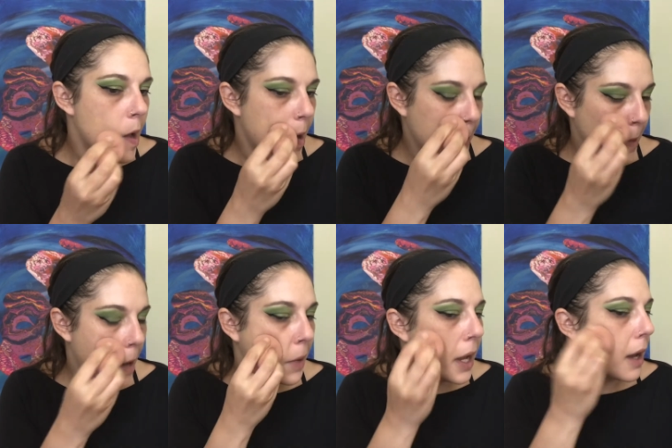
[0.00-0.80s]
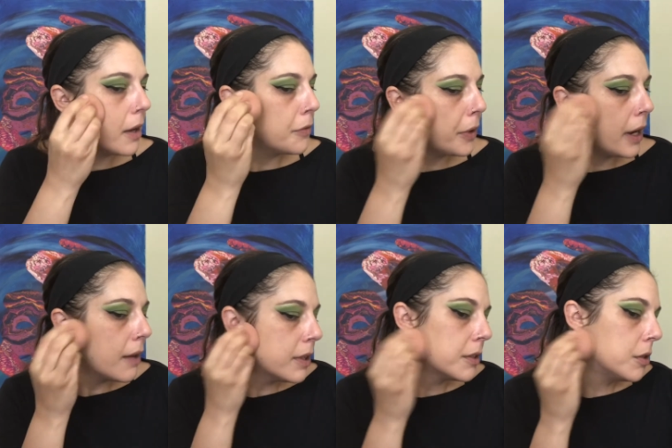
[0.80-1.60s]
and that way I avoid
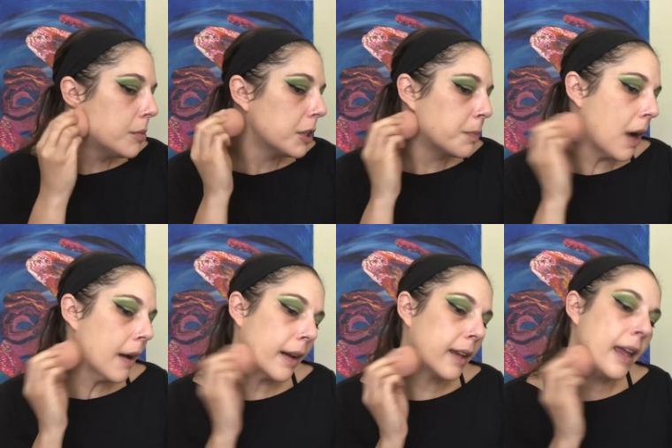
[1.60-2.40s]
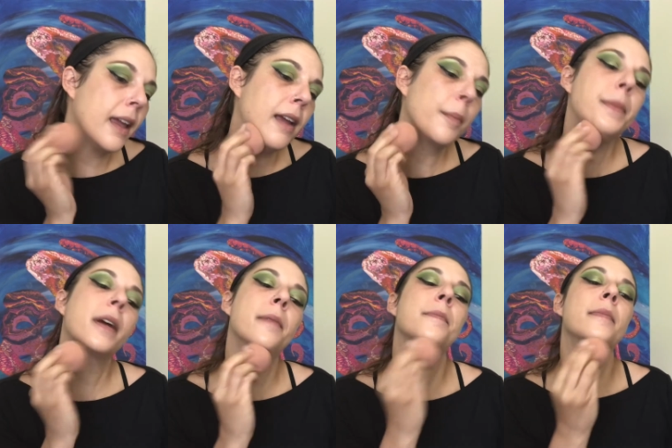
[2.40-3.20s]
having too much product caking up there.